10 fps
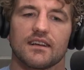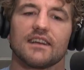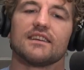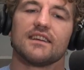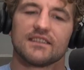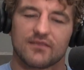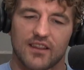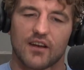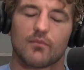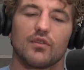He, he's
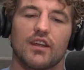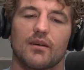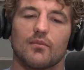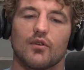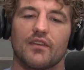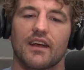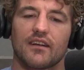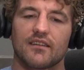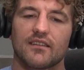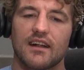they're they're moving
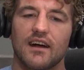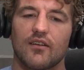now.